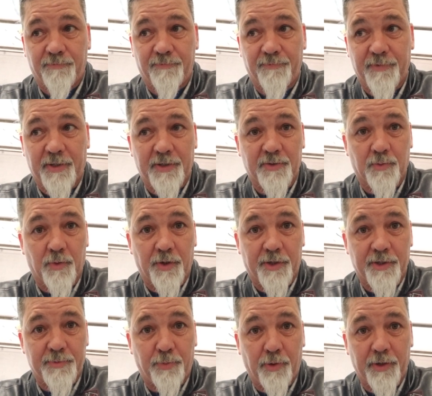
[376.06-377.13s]
If it doesn't work,
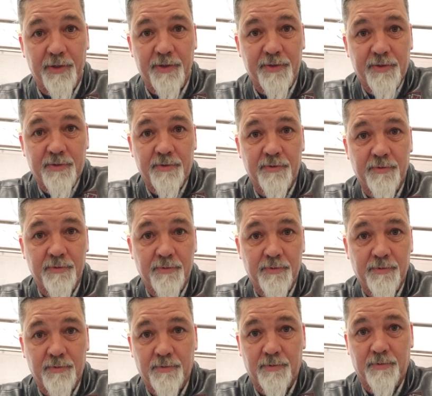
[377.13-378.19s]
it's pointless.
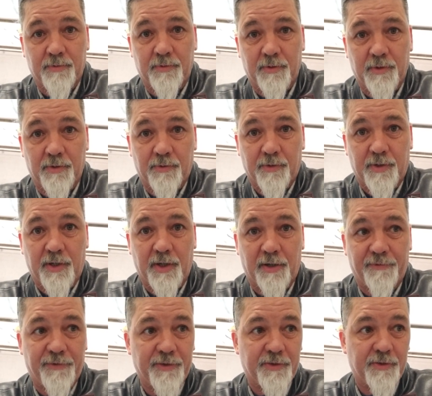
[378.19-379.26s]
I don't care
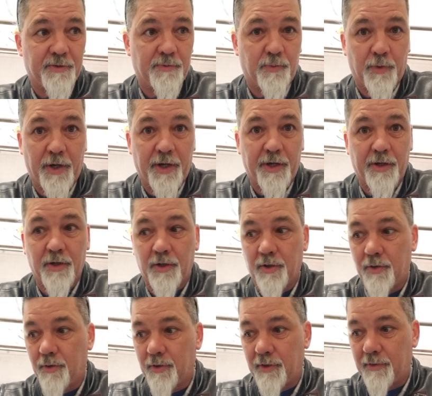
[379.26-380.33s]
if it's a
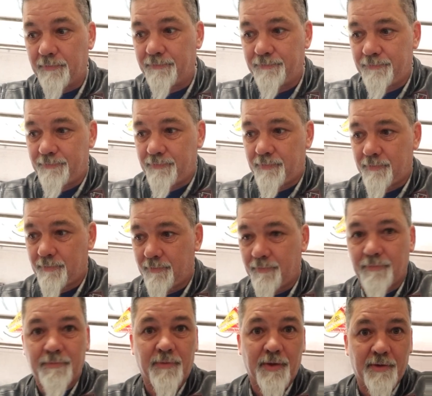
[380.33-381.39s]
radio or a
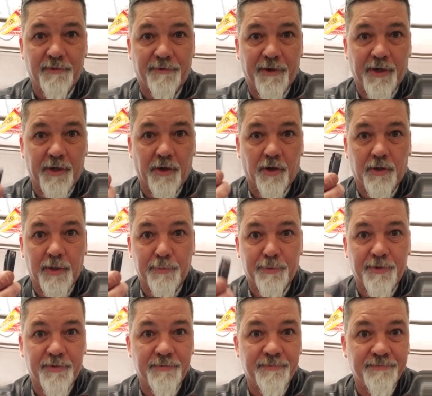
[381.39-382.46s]
fingernail
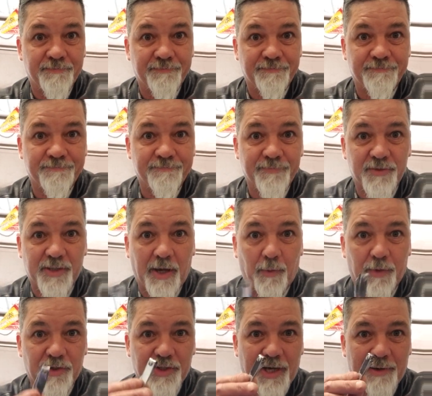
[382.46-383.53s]
clippers. It's got
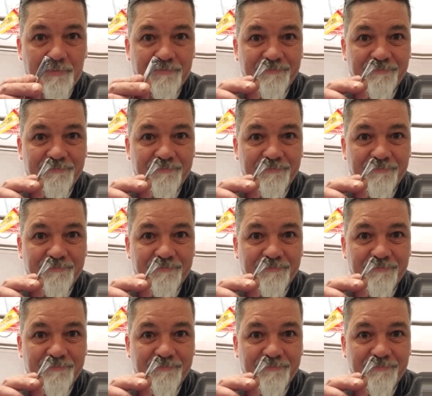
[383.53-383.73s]
one job.